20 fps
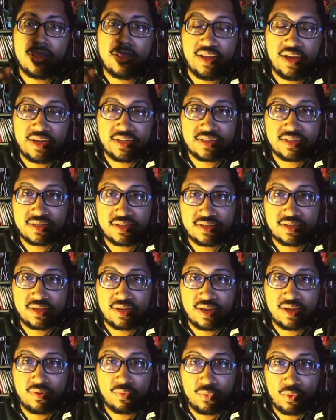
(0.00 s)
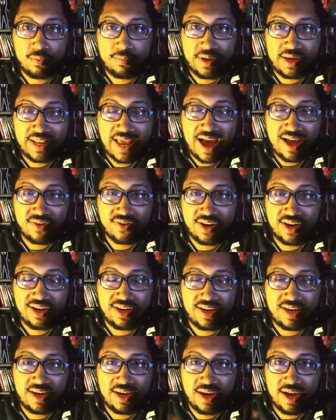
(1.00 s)
links will be down
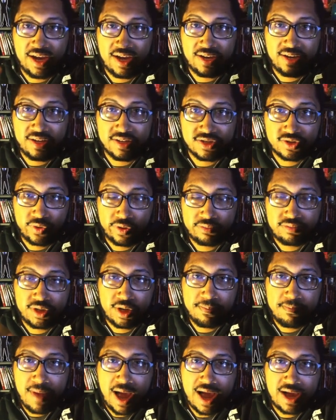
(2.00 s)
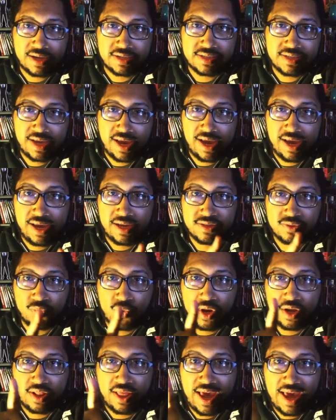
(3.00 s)
in the uh, description box as
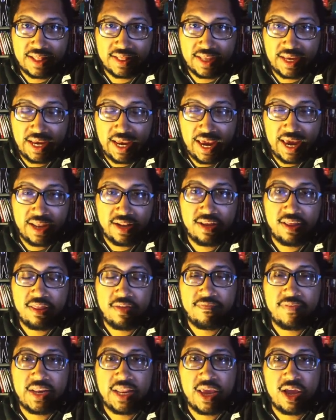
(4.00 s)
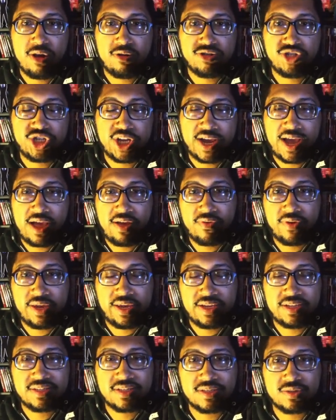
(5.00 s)
well at the end of the video. Check out
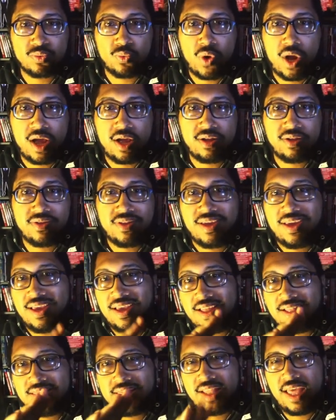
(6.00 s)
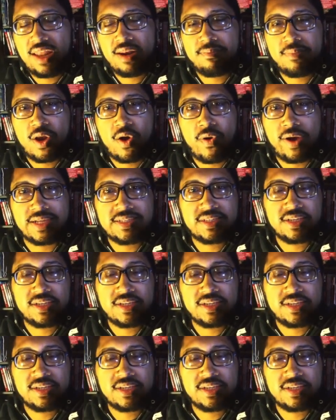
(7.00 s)
his as well. Let him know I